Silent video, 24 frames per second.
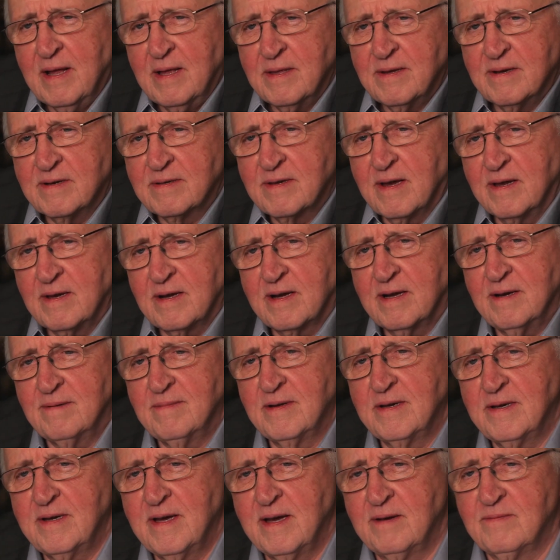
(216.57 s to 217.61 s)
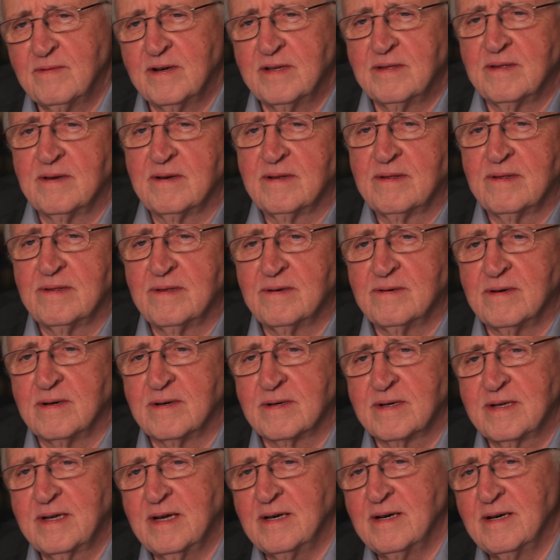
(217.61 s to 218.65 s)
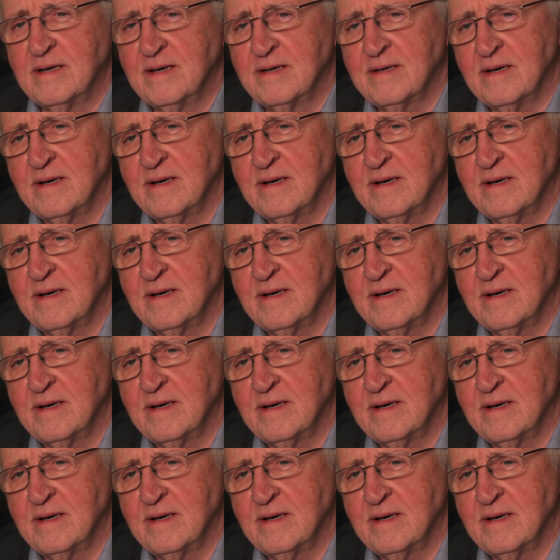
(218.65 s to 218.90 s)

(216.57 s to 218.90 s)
there's going to come a day when the Lord God